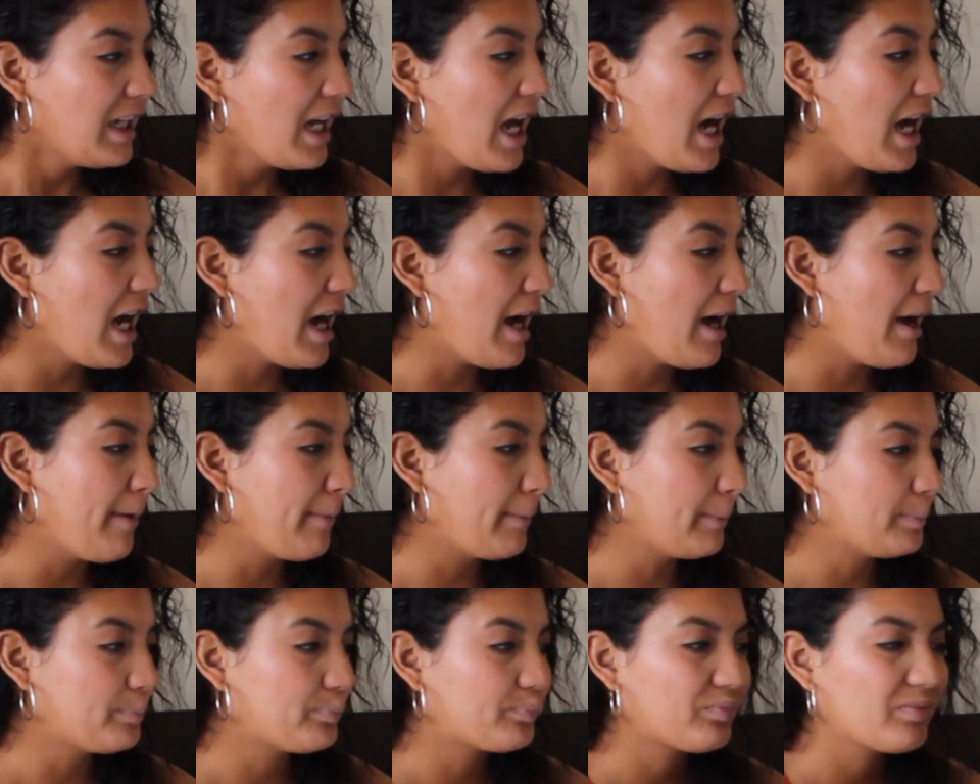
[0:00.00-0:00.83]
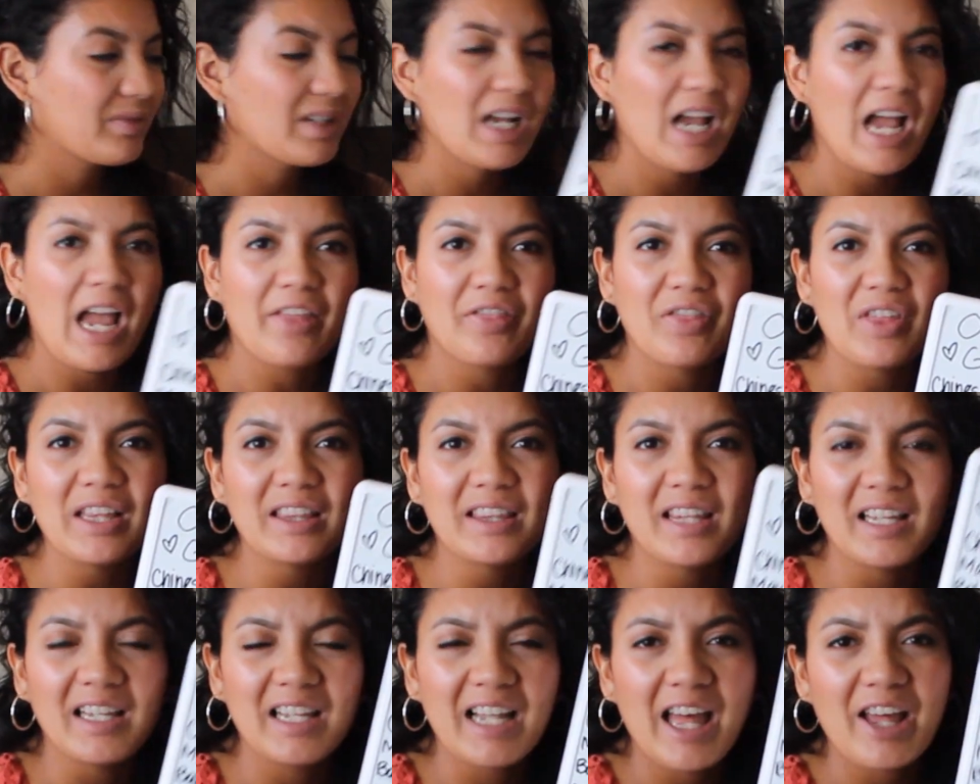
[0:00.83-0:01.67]
Um, I
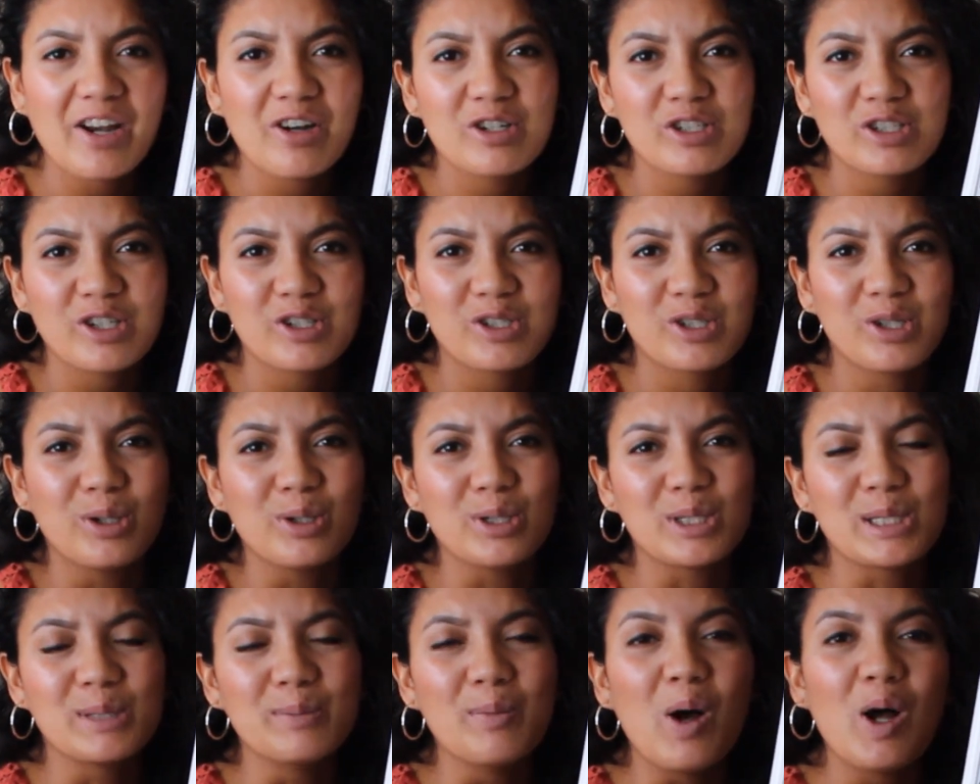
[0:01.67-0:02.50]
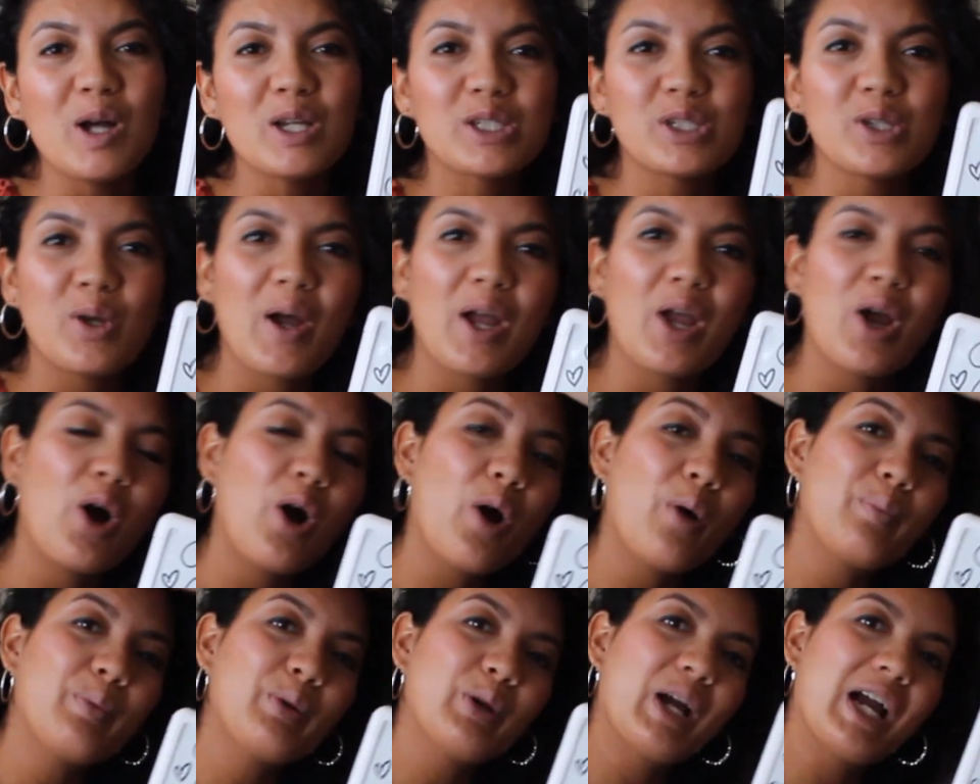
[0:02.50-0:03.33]
think the letters are too small so I
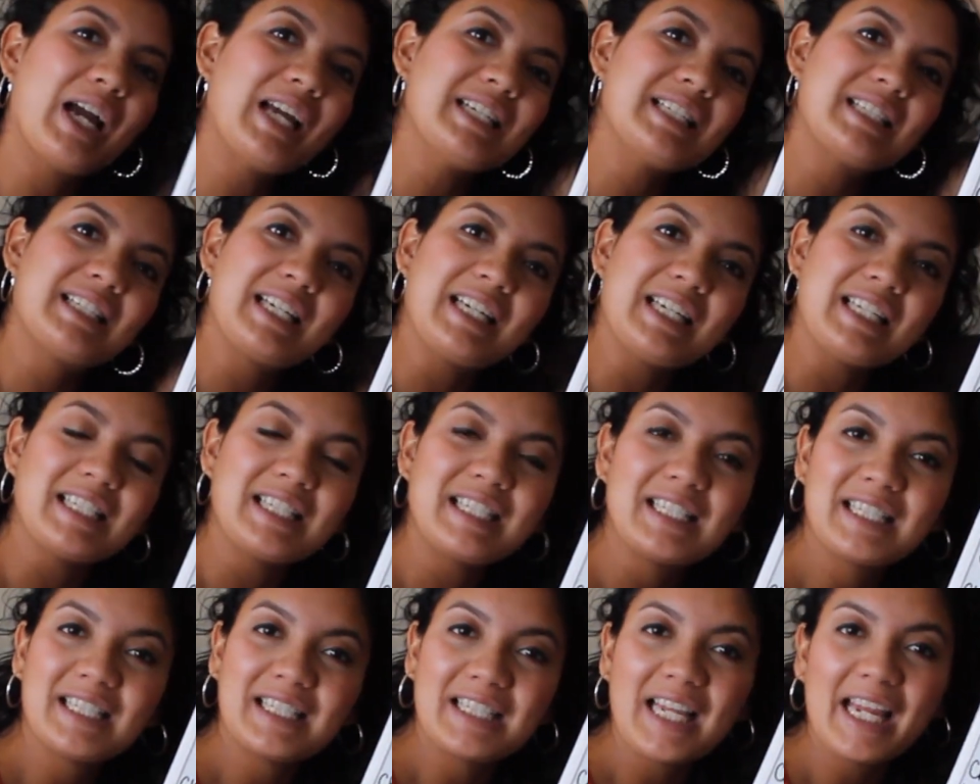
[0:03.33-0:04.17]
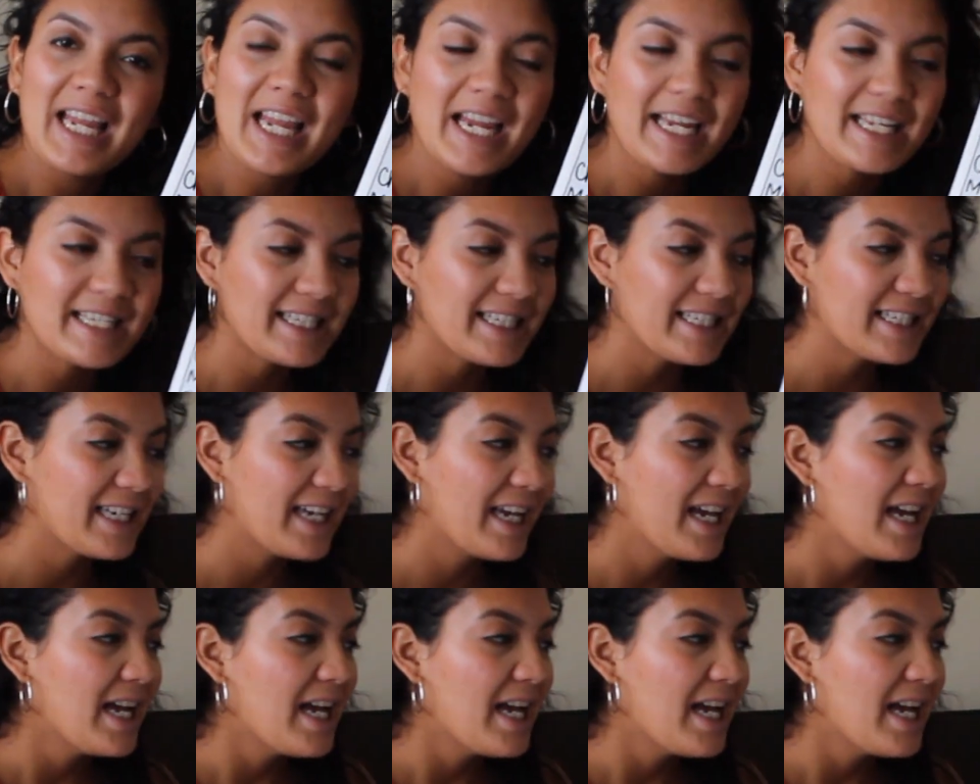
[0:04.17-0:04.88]
hope you guys can see it.